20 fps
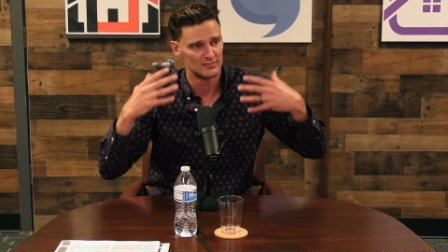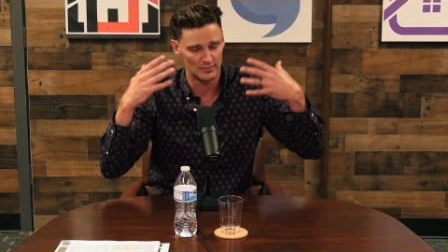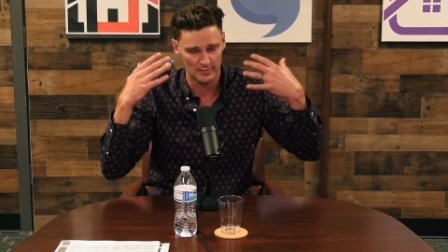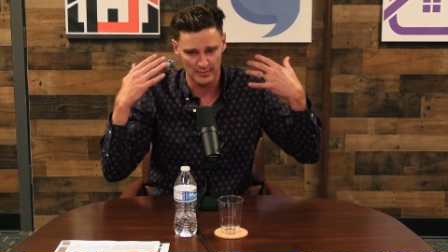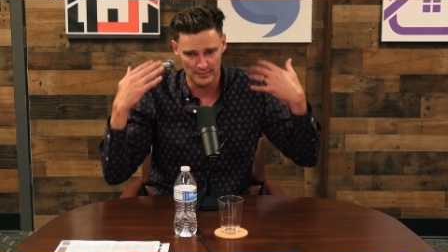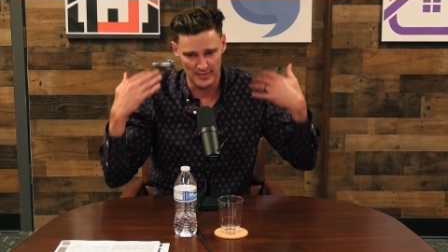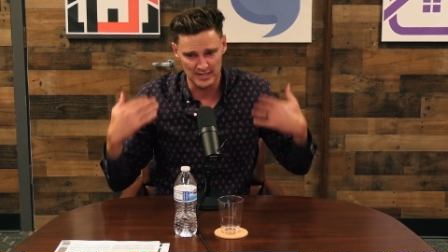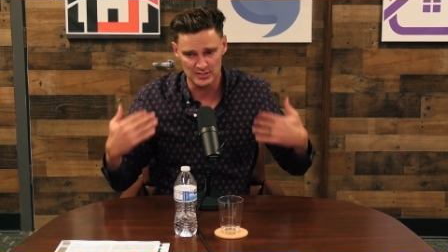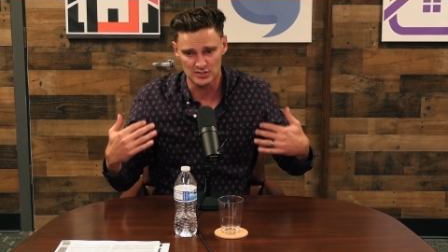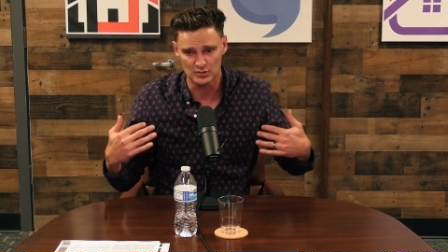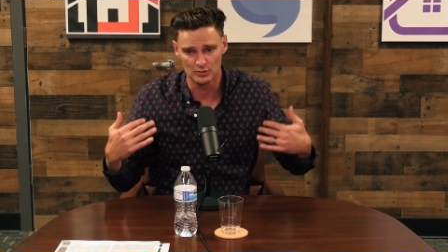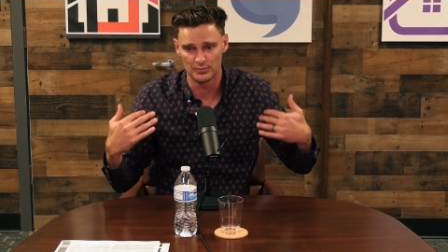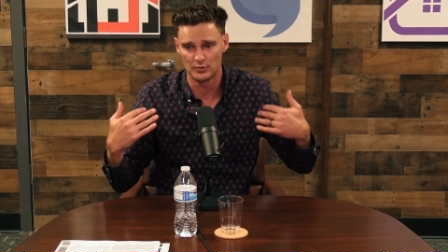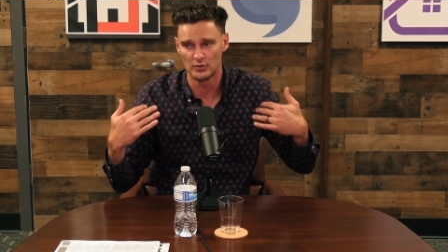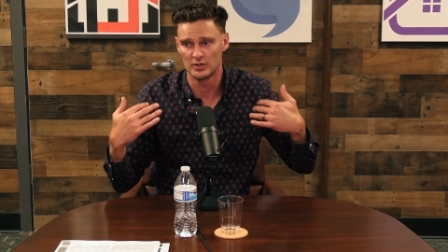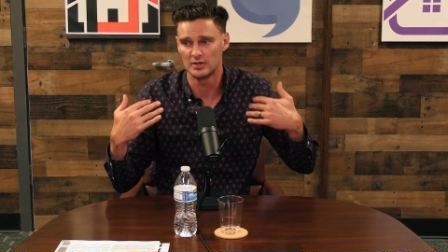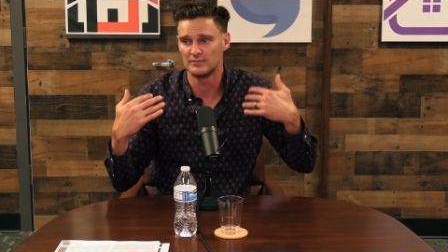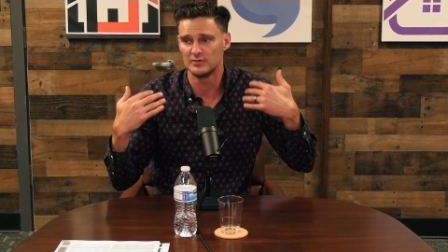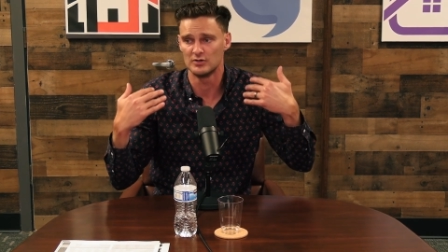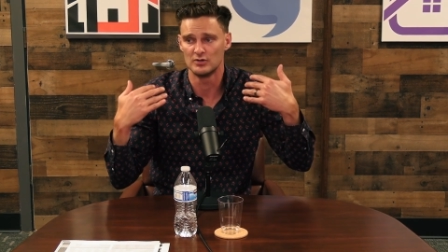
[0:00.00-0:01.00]
from a mental
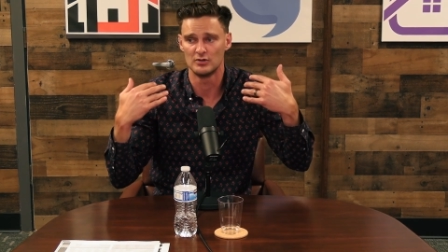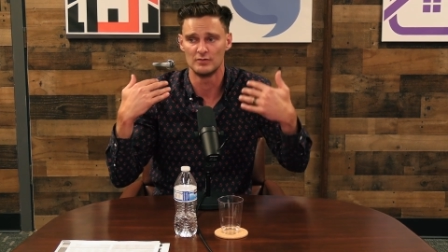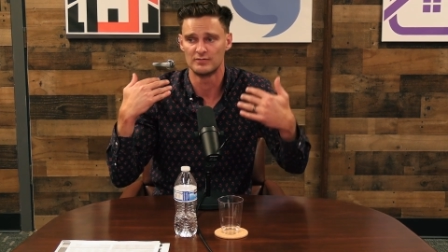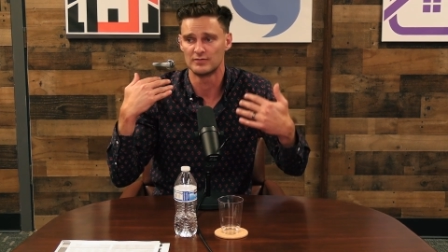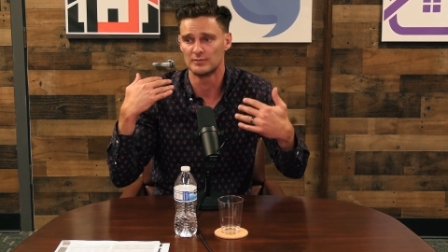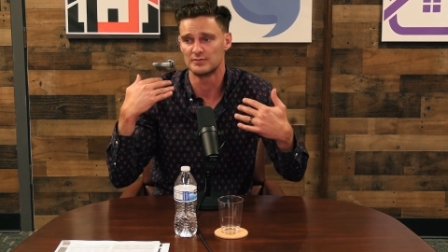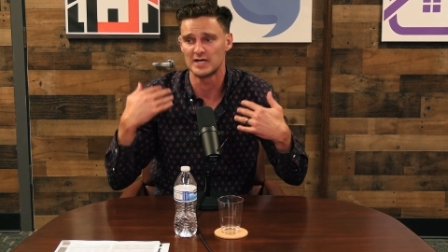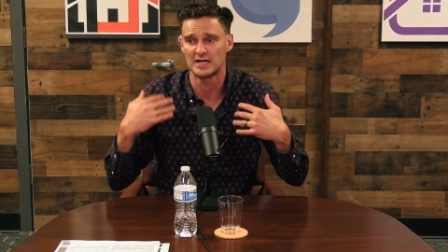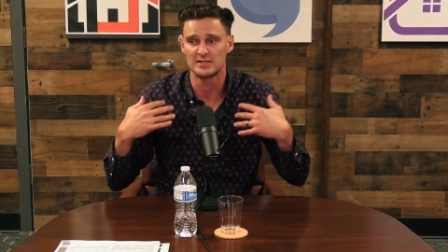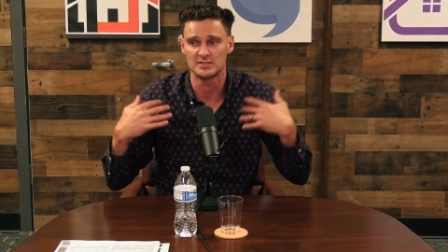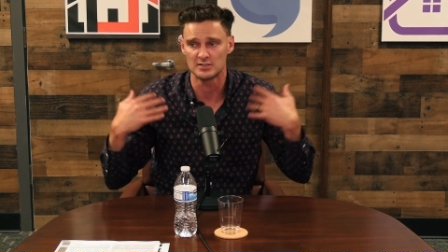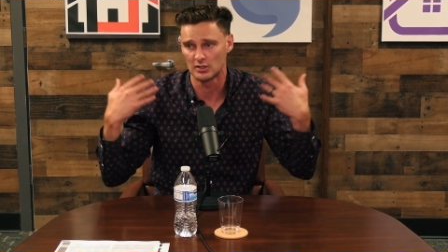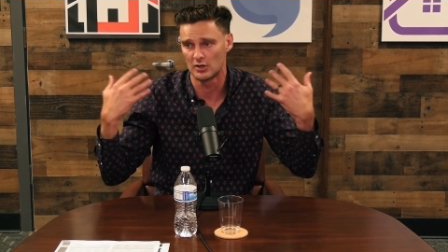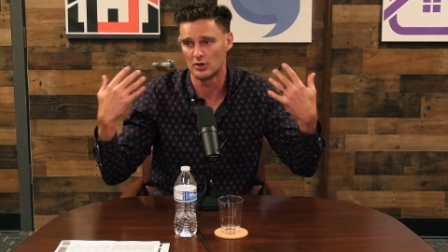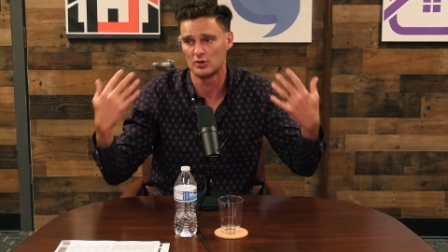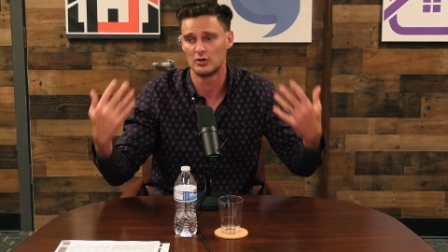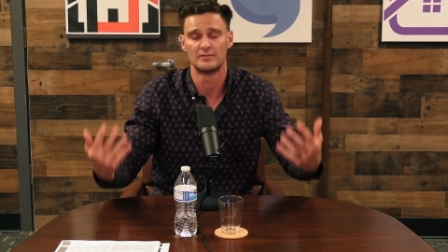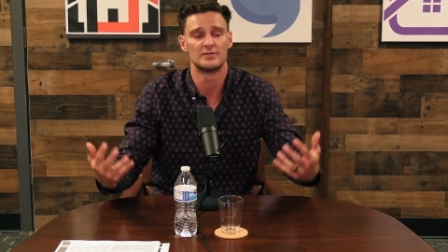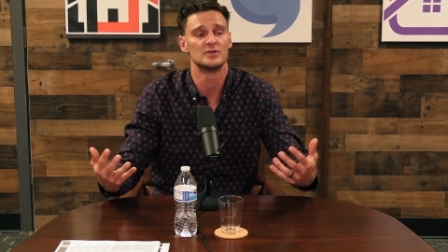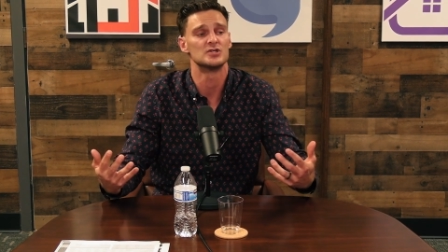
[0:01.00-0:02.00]
point of view, from takes the
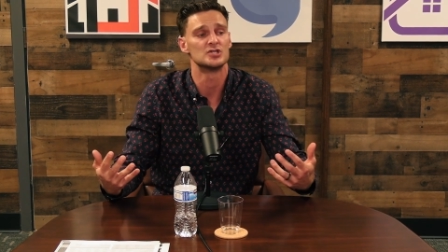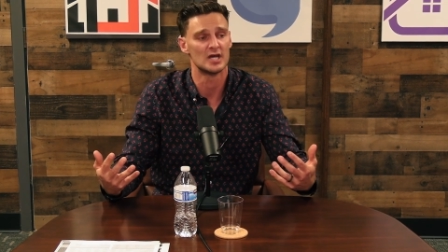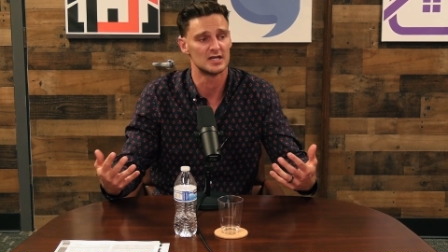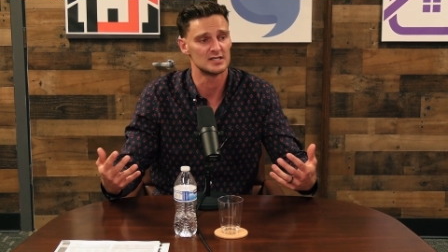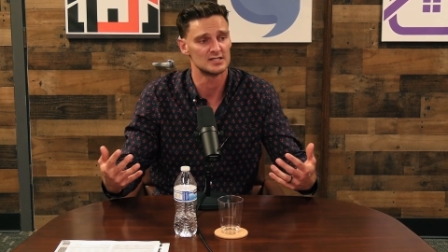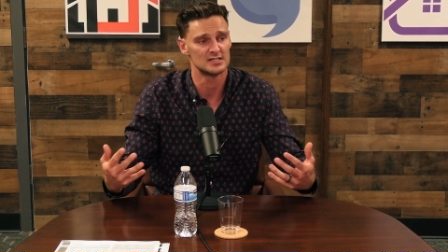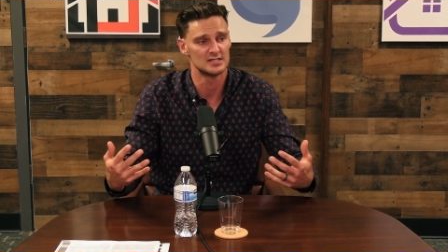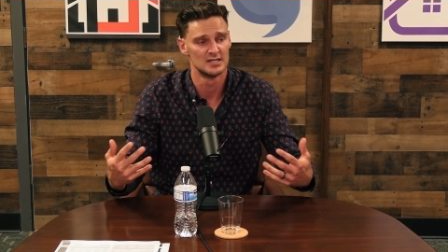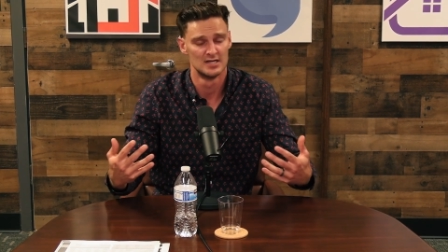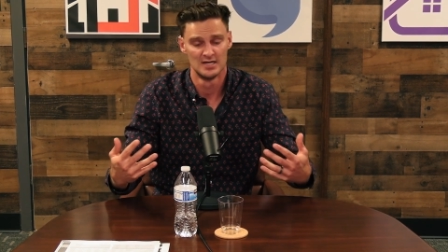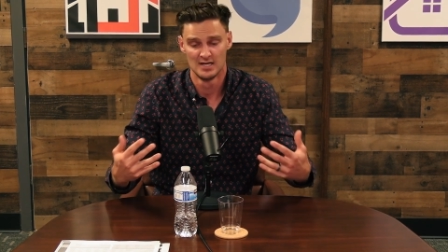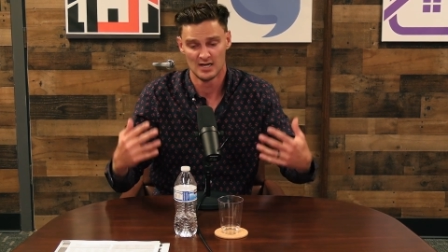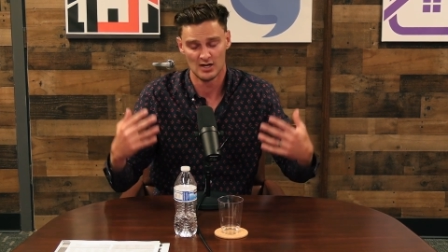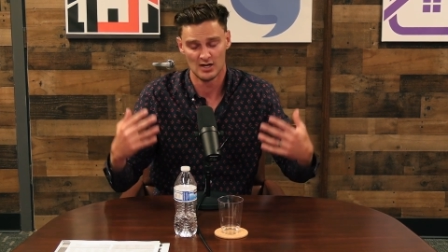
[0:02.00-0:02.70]
load off your chest,